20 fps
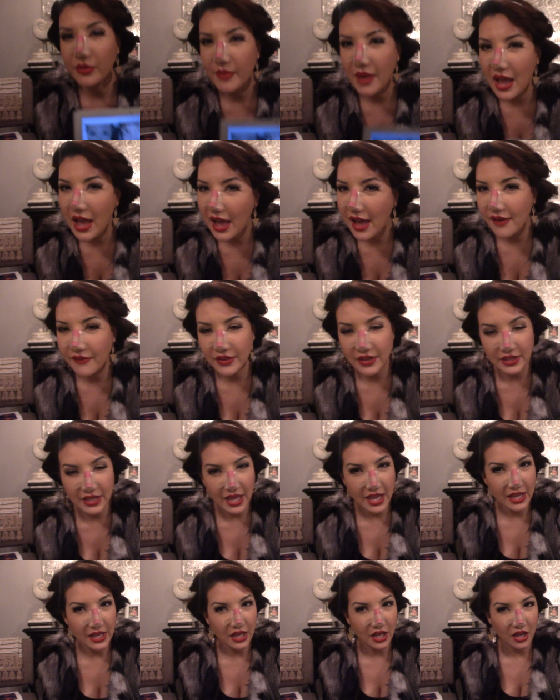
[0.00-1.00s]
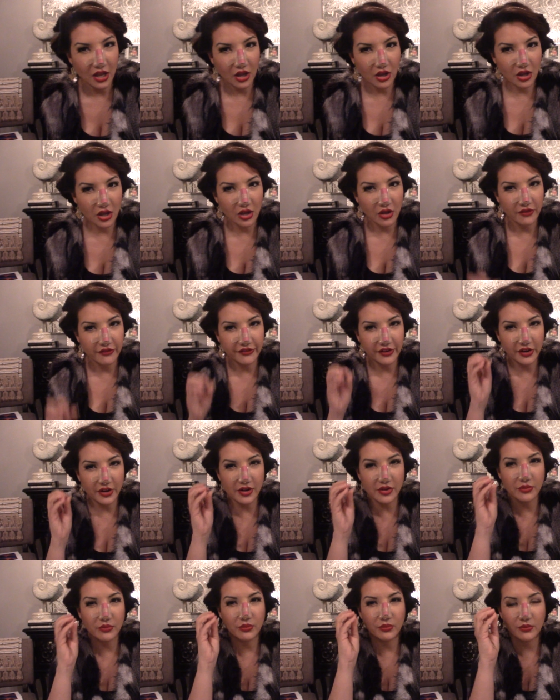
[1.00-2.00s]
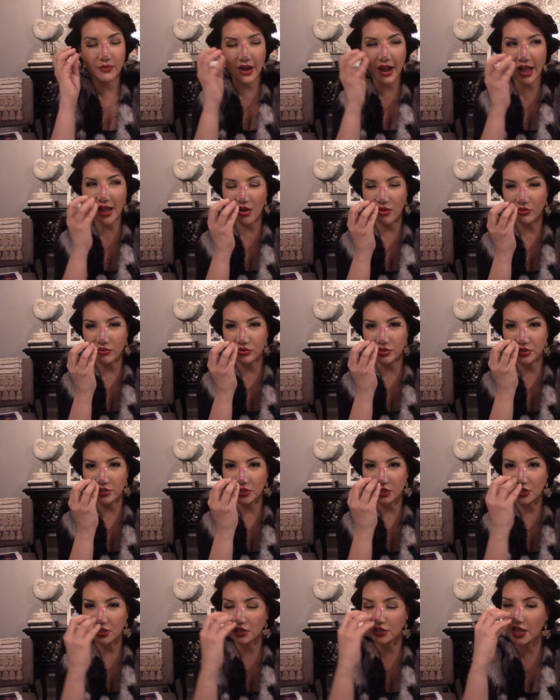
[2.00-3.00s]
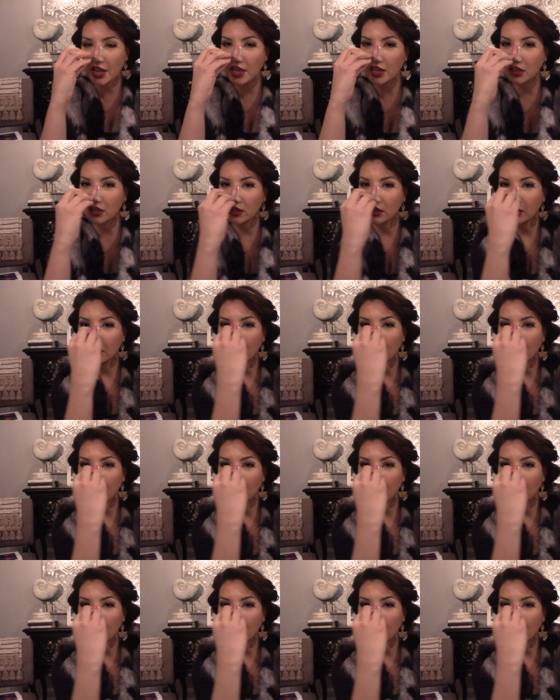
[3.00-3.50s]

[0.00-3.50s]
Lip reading: having like a very round, like